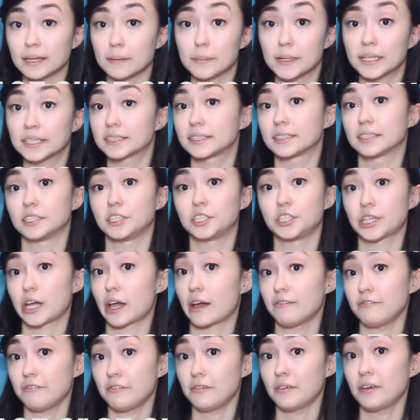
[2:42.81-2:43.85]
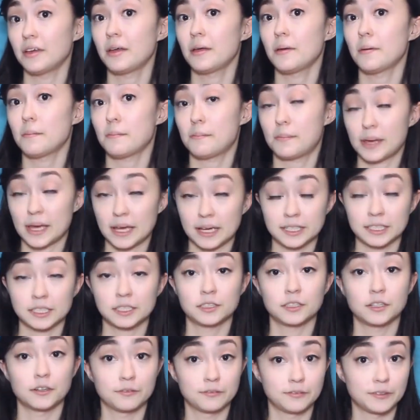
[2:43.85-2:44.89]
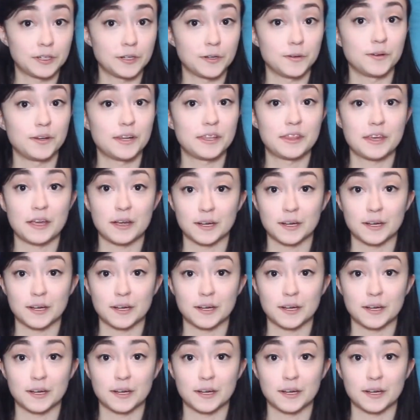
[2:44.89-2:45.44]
That means the chef picks your food.